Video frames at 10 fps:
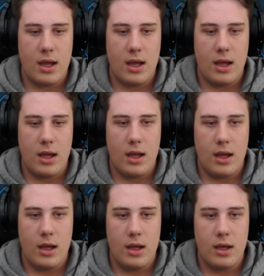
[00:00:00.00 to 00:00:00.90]

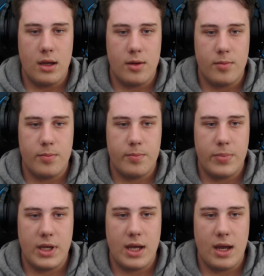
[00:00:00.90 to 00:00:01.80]
a
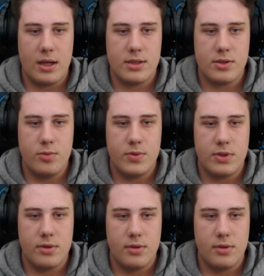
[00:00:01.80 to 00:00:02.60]
pickaxe, oops,